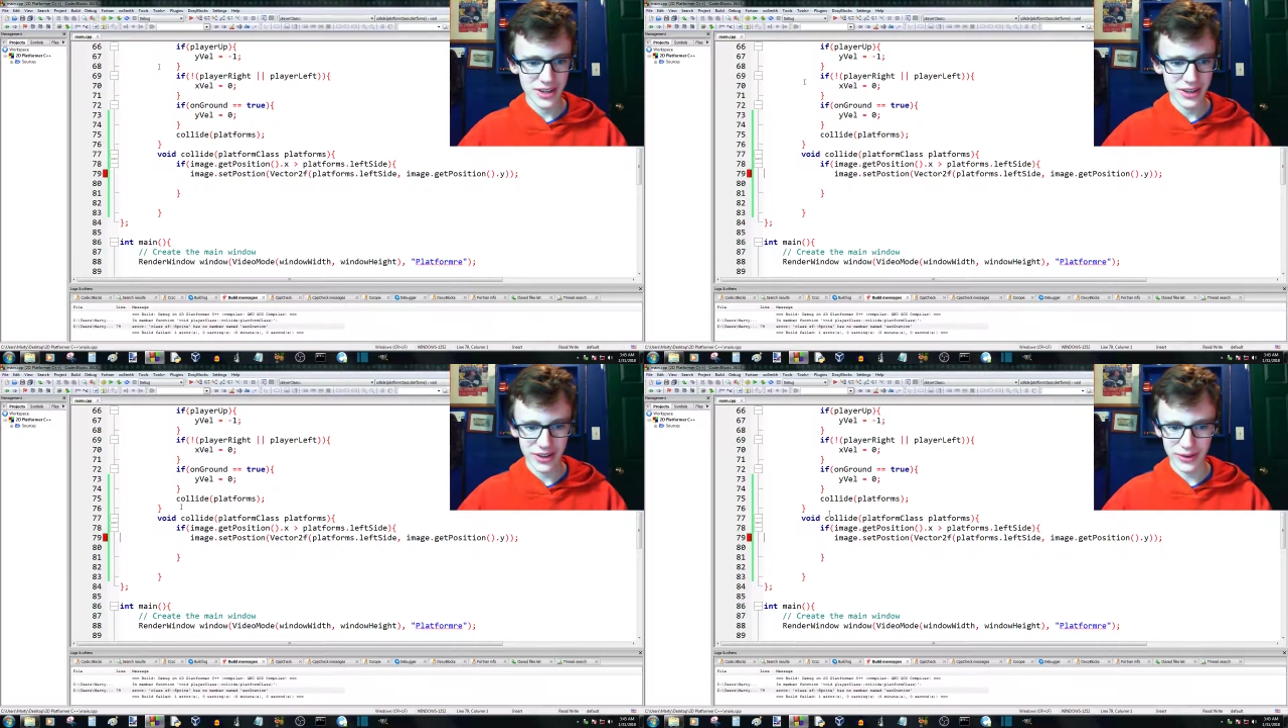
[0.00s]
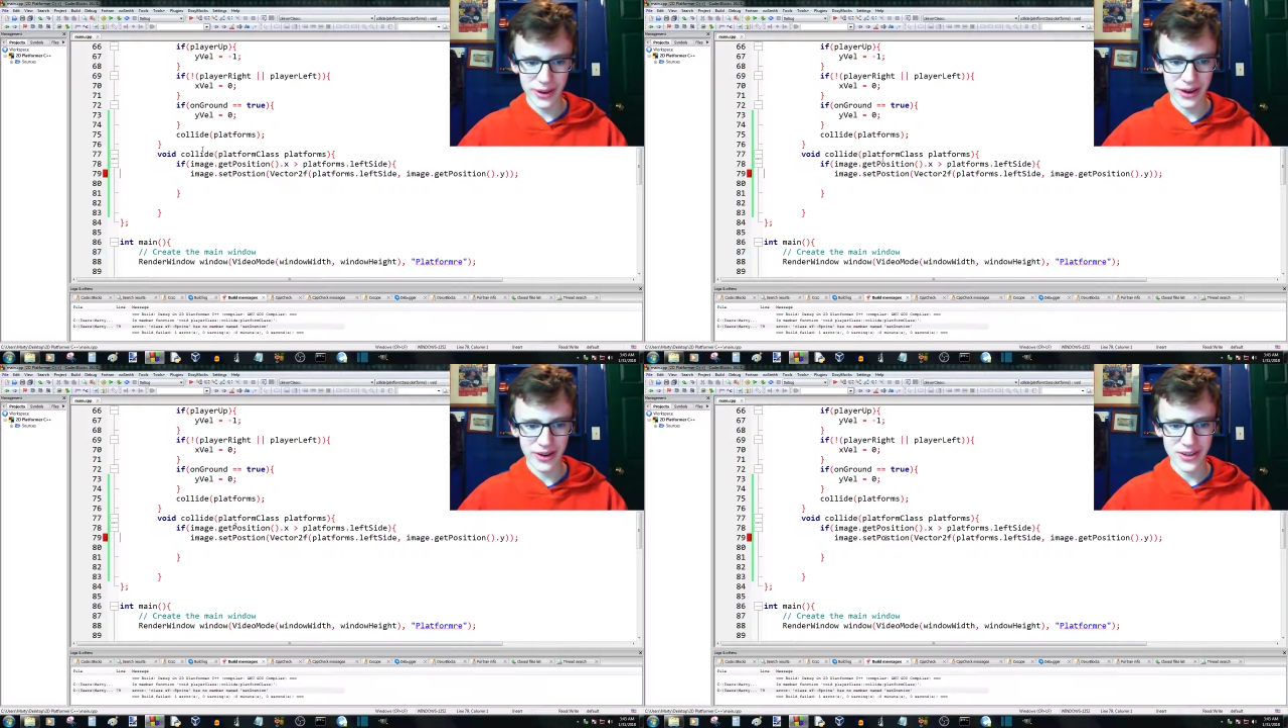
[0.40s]
Got all
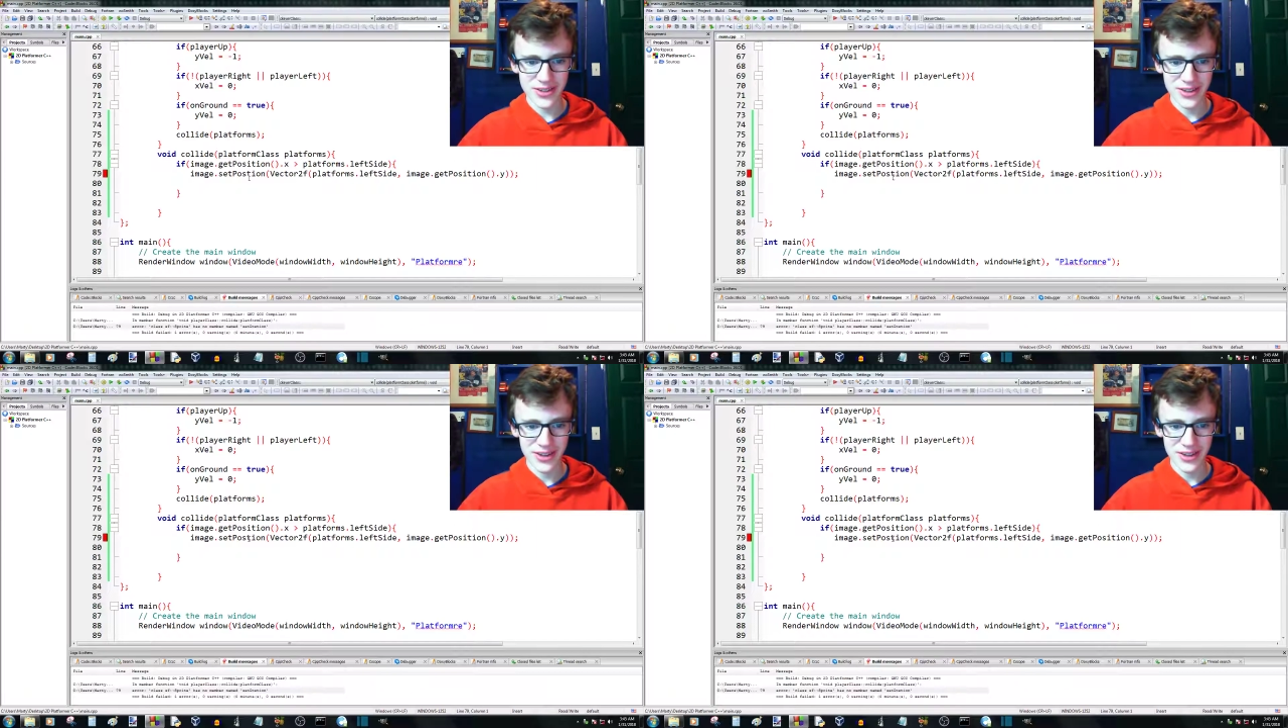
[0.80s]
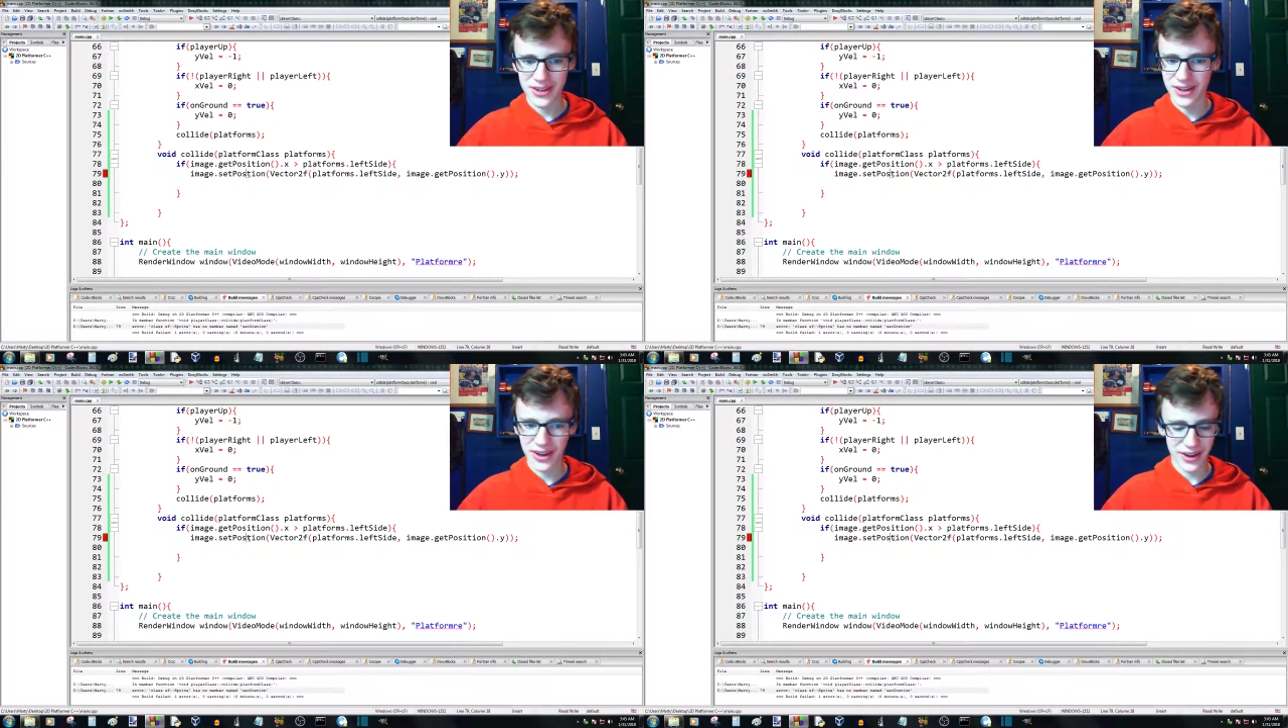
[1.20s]
errors.
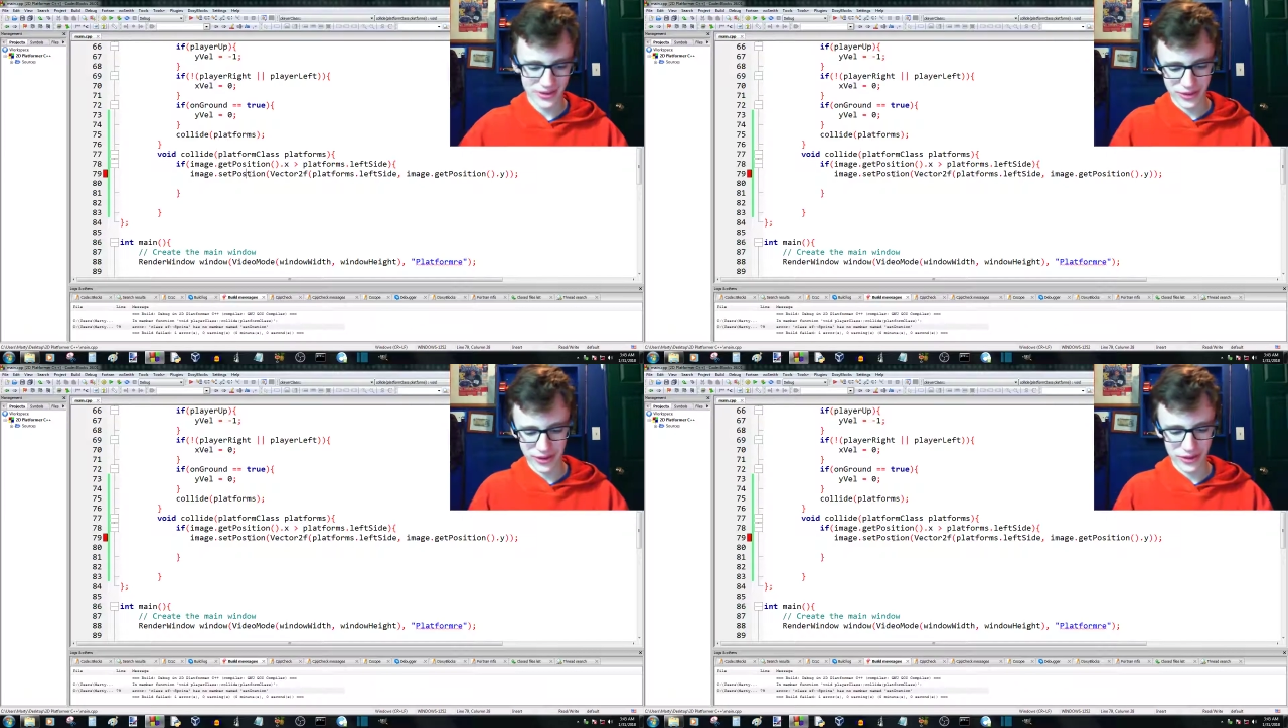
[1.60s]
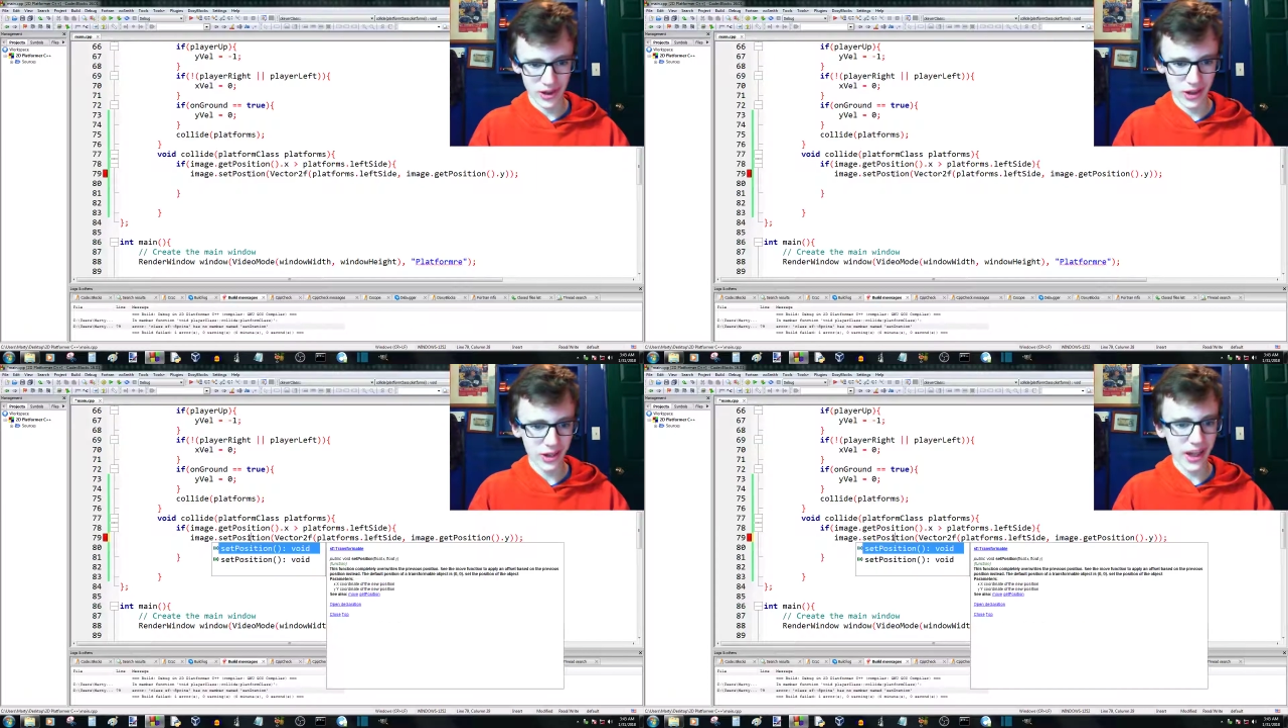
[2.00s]
Have
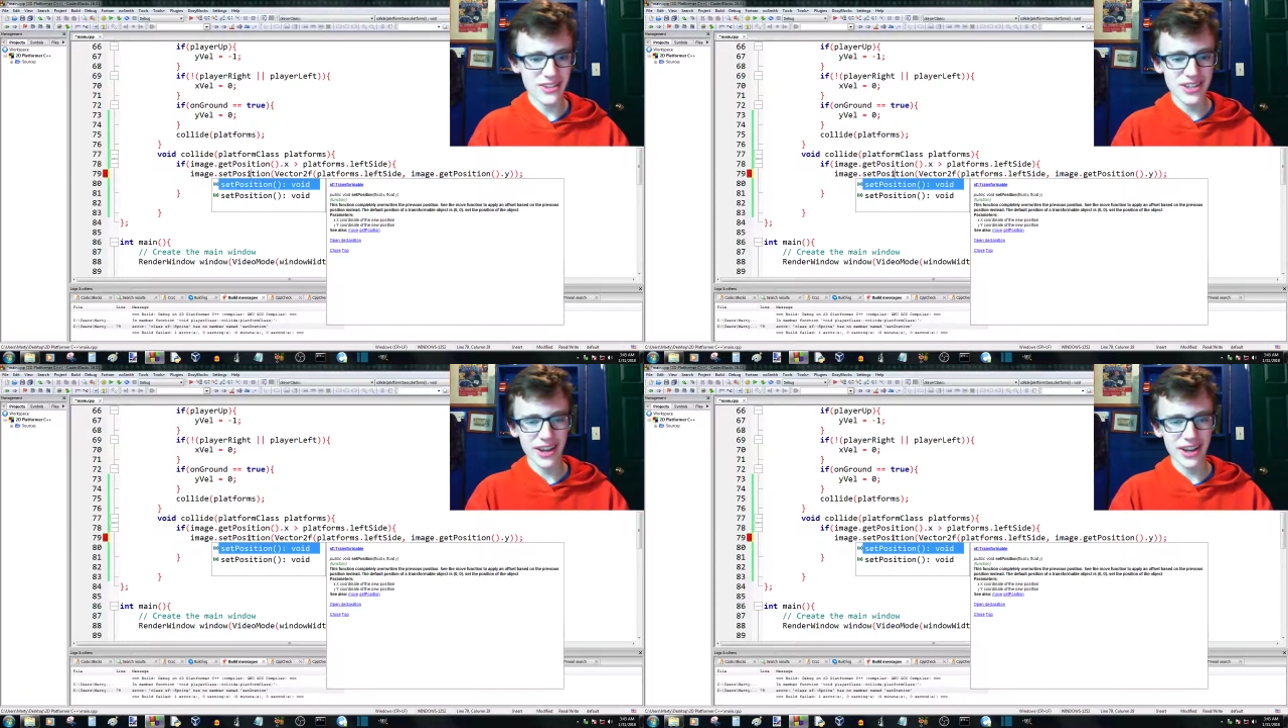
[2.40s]
classic